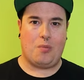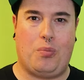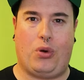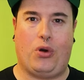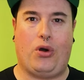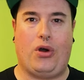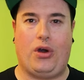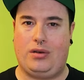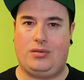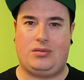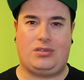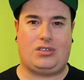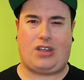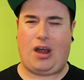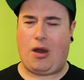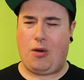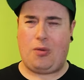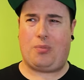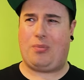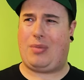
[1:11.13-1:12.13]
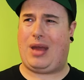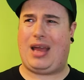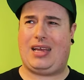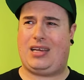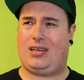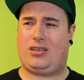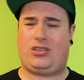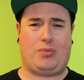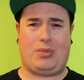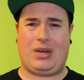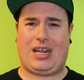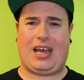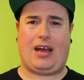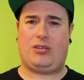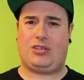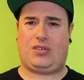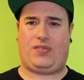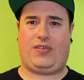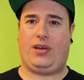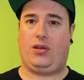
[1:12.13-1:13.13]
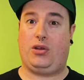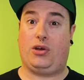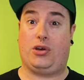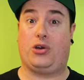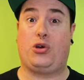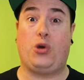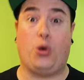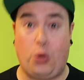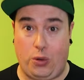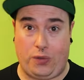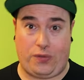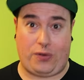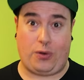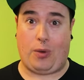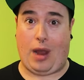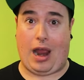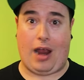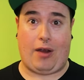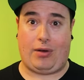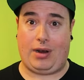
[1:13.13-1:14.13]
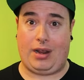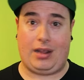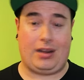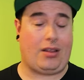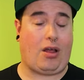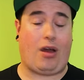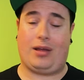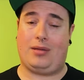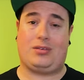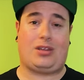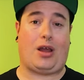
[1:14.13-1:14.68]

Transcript: but don't make somebody else feel uncool for wearing it like